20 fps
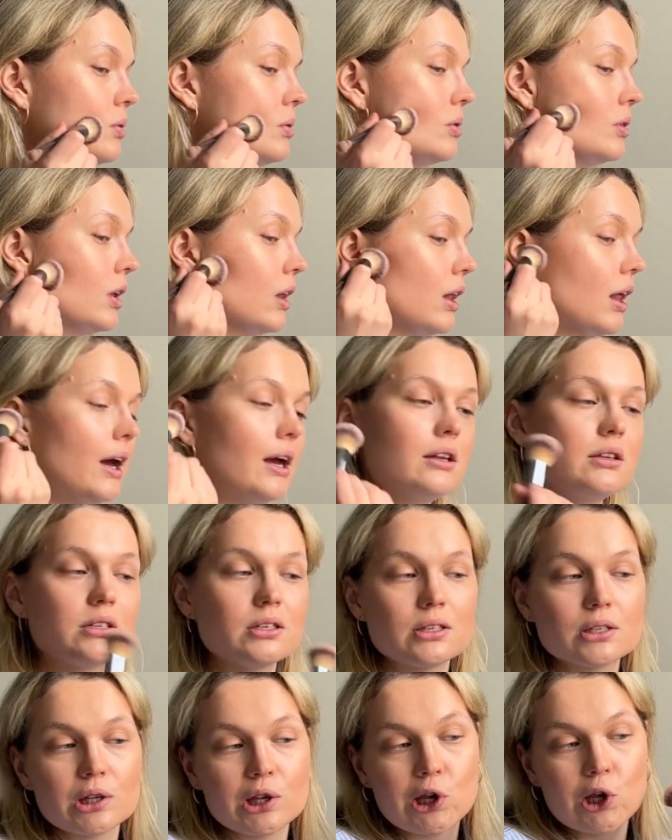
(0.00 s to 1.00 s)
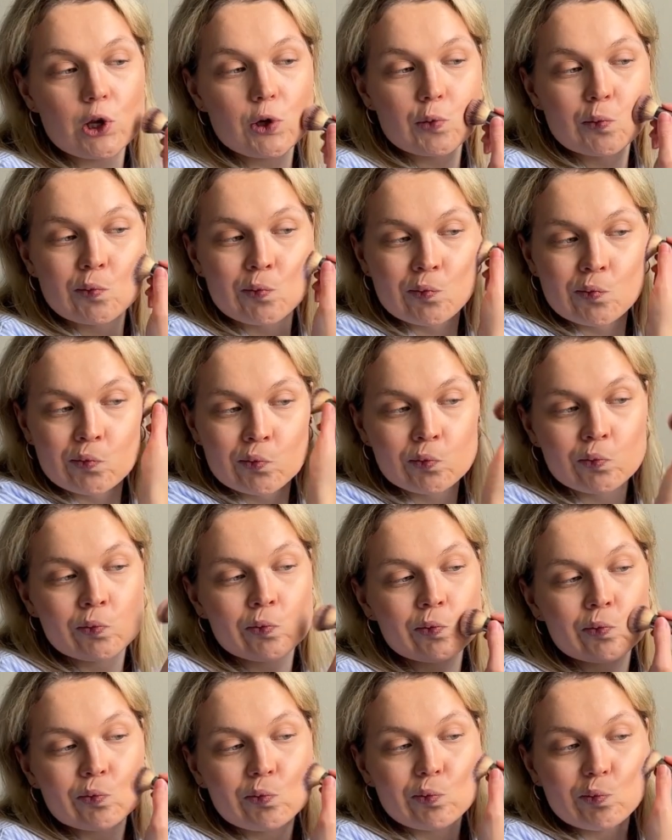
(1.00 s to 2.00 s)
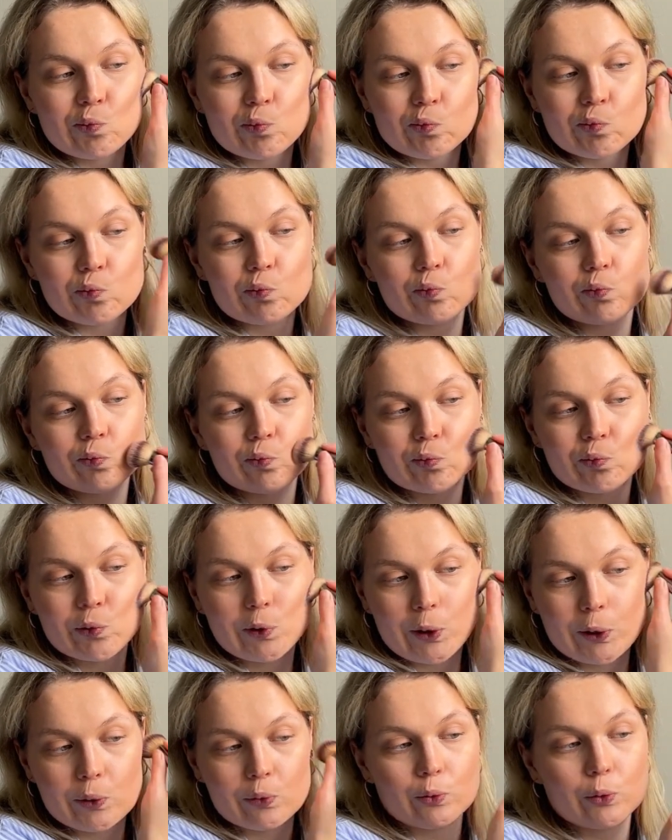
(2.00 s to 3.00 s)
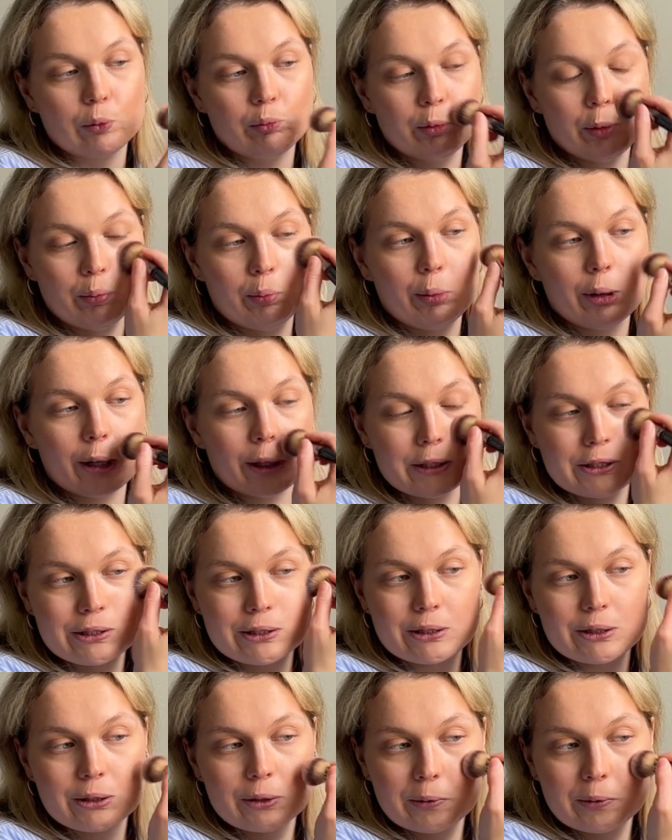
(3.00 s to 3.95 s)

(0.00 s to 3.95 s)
the lighter skin, that would be best.